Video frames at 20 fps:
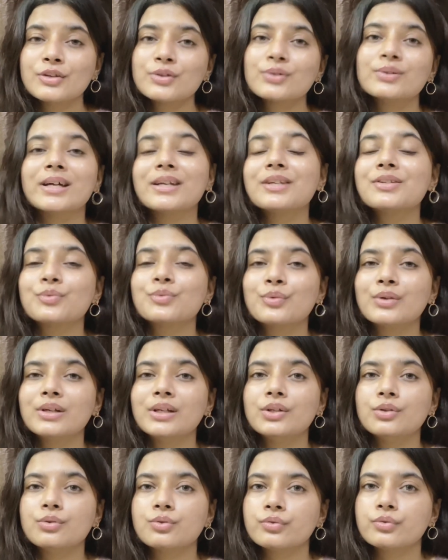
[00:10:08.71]
So that is
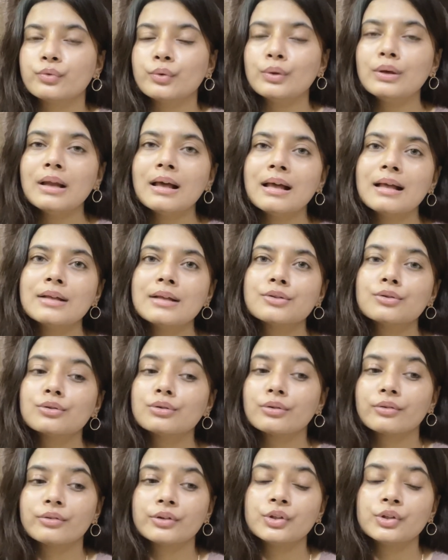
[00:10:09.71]
really useful.
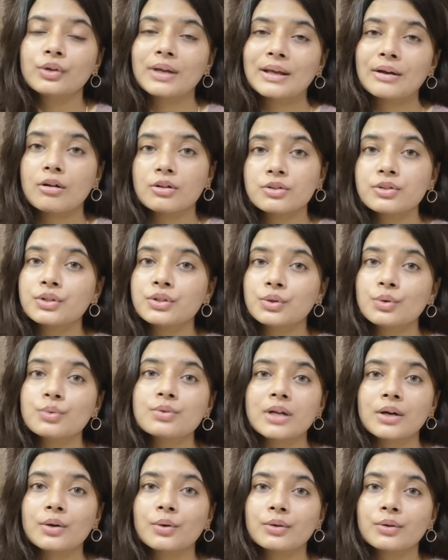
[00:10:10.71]
So you can also
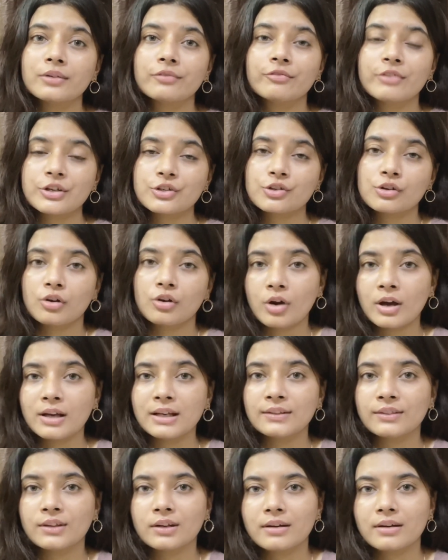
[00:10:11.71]
use a good facial
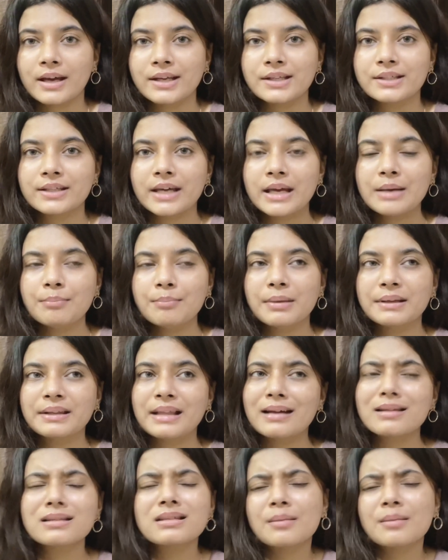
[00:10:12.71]
oil in the night time,
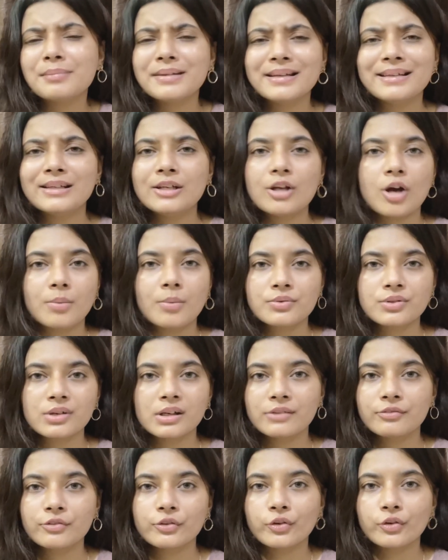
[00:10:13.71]
but that is completely
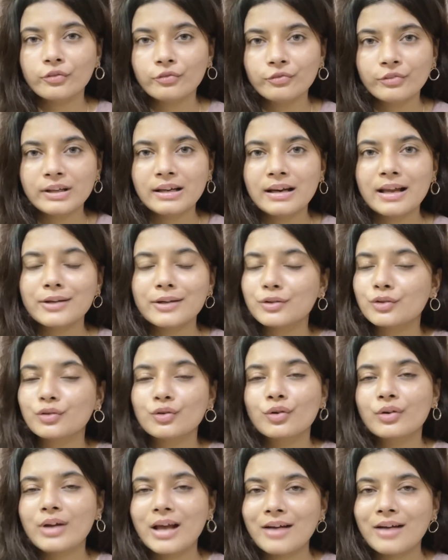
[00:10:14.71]
optional. If you don't feel like,
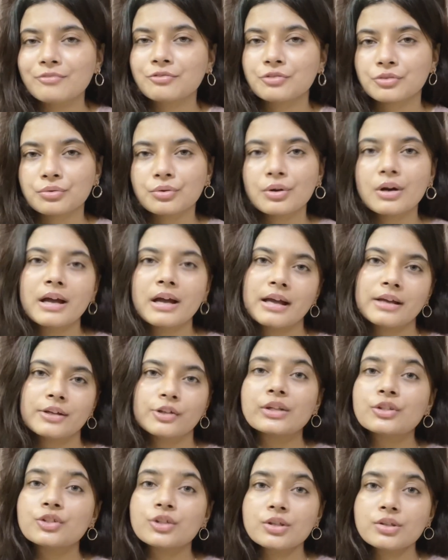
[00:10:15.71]
you don't have to.
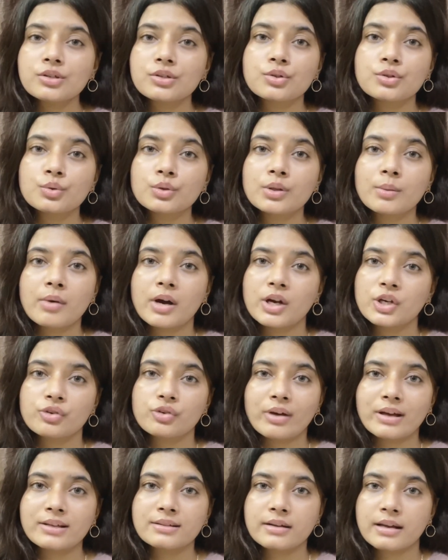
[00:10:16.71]
You can just do the
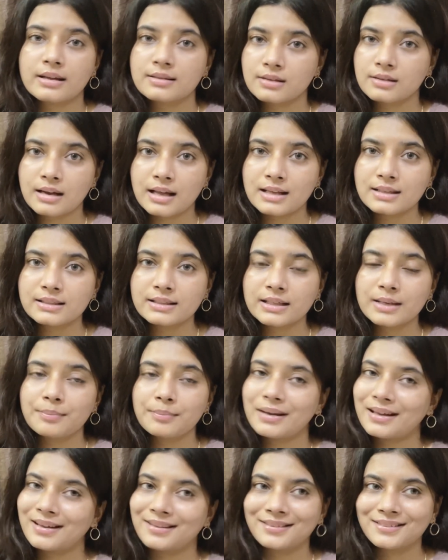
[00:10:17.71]
moisturizer as the last
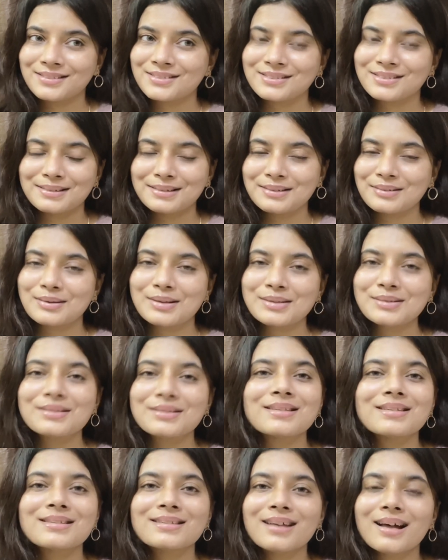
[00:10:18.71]
step and
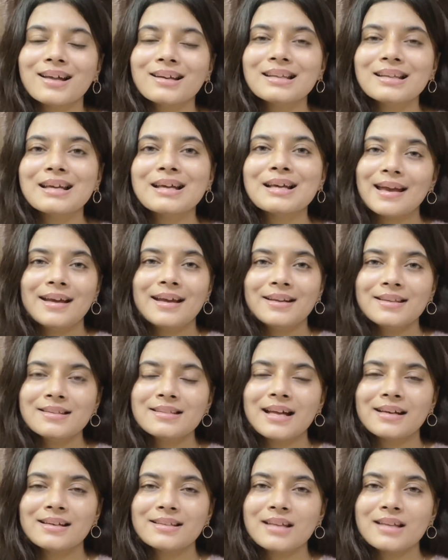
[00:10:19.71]
rest is done. And
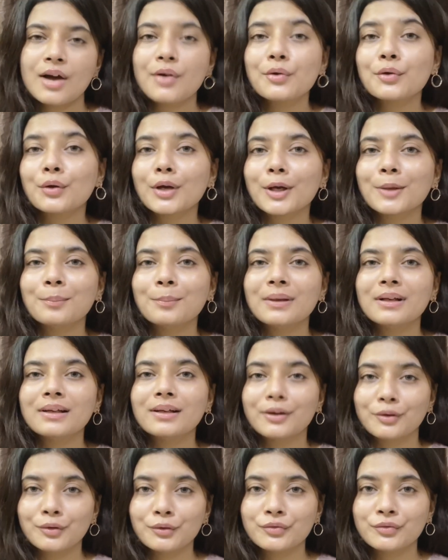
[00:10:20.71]
yes, that is how you can
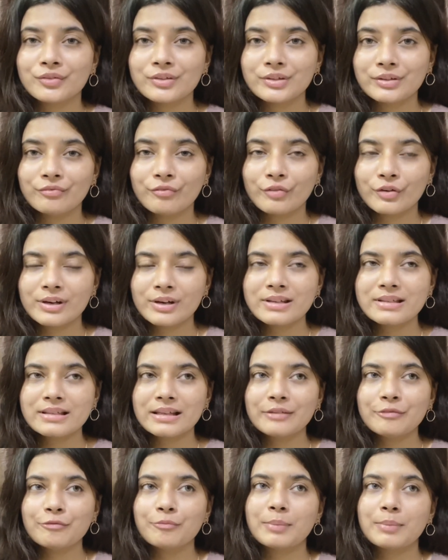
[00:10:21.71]
build a good routine for
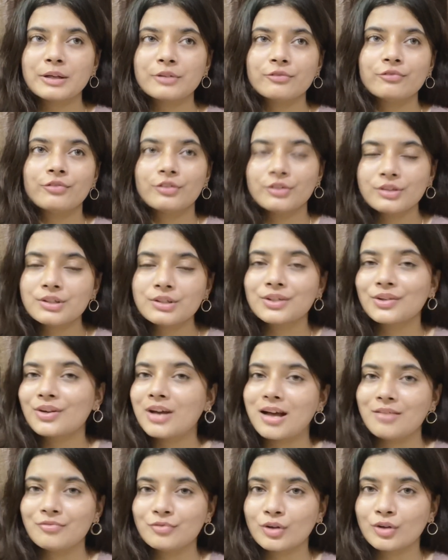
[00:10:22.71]
yourself. But first,
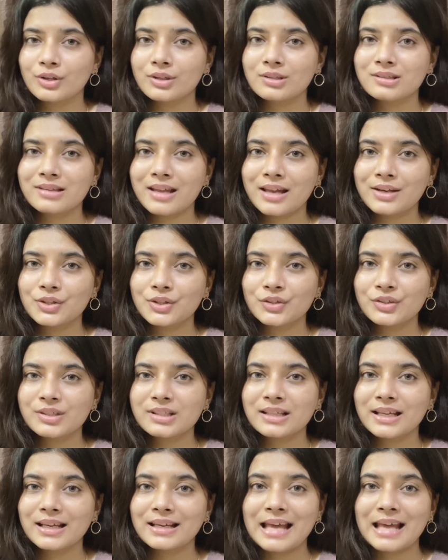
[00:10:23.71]
you have to understand
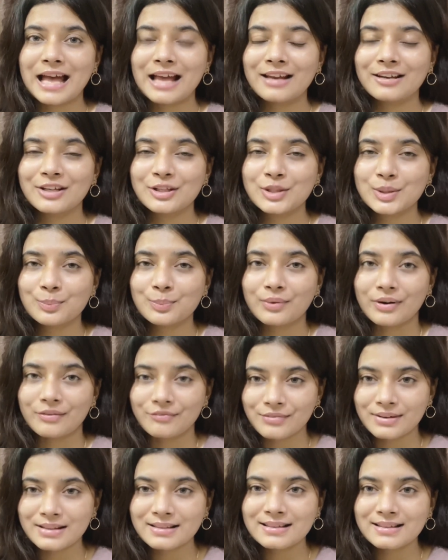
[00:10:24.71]
your skin and its
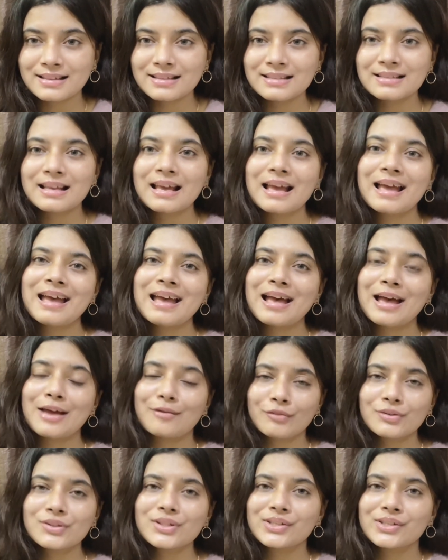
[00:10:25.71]
preferences.
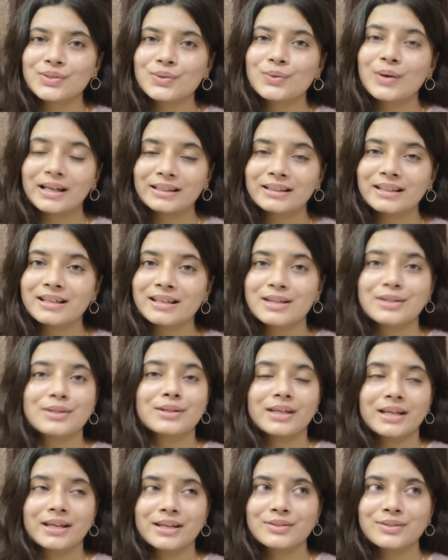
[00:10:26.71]
And once you do, I think
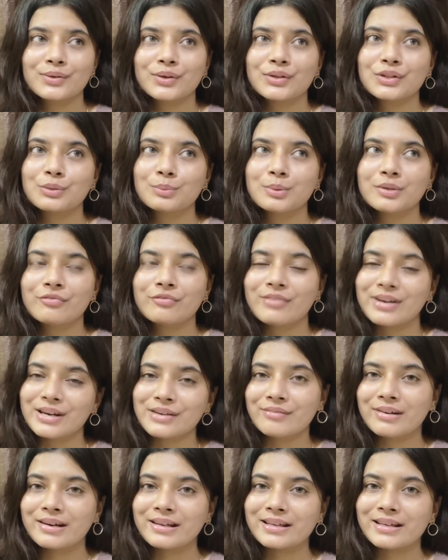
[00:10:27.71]
it is going to be
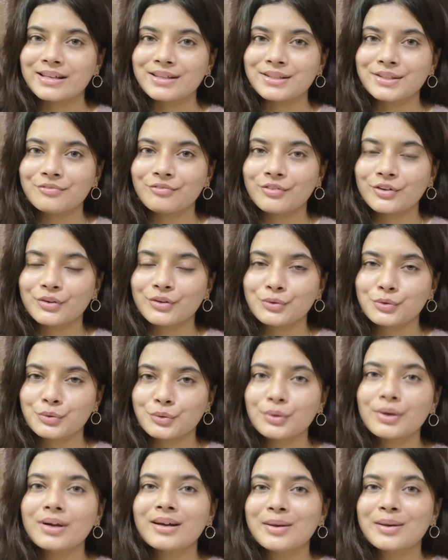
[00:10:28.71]
very easy for you
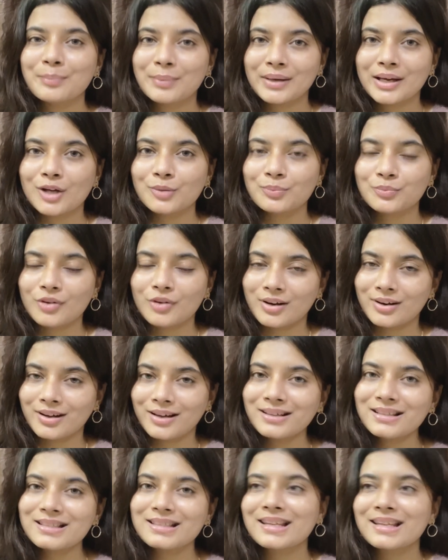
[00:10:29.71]
to pick out
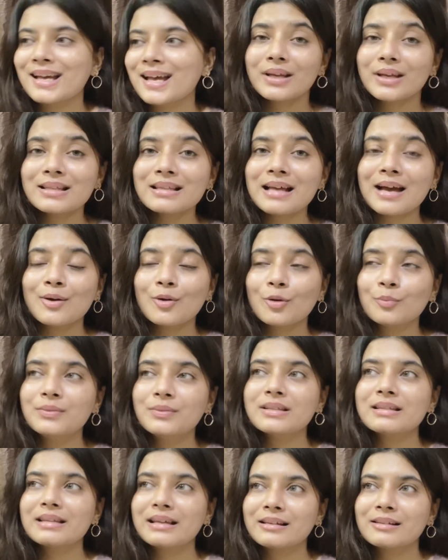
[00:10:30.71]
products. So yes, I
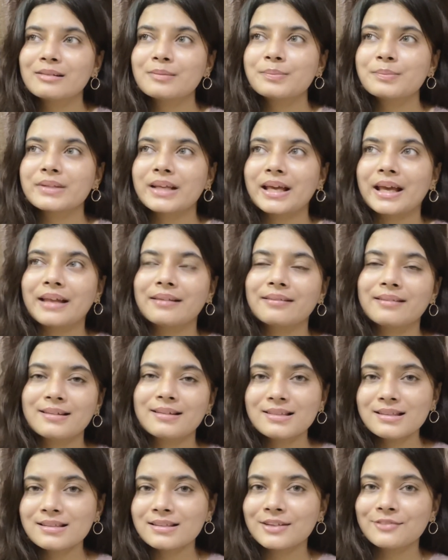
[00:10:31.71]
hope this helps. And
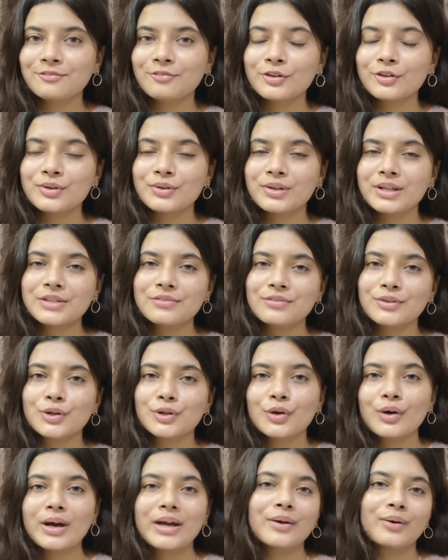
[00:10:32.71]
this is it for today's
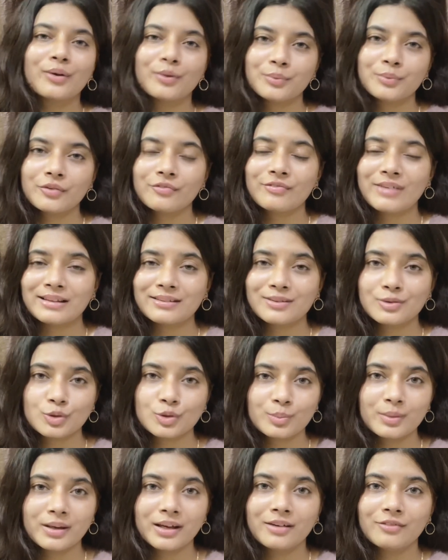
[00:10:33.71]
video. I hope you find
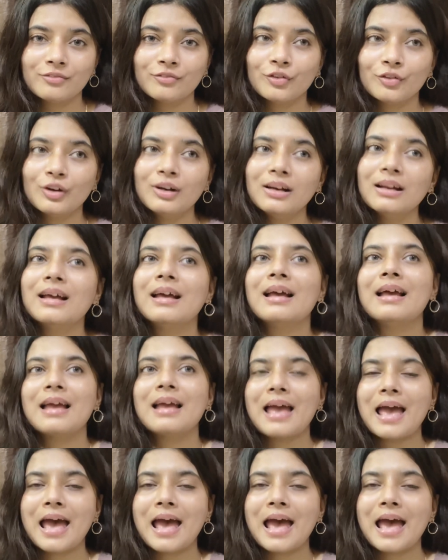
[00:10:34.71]
this to be helpful.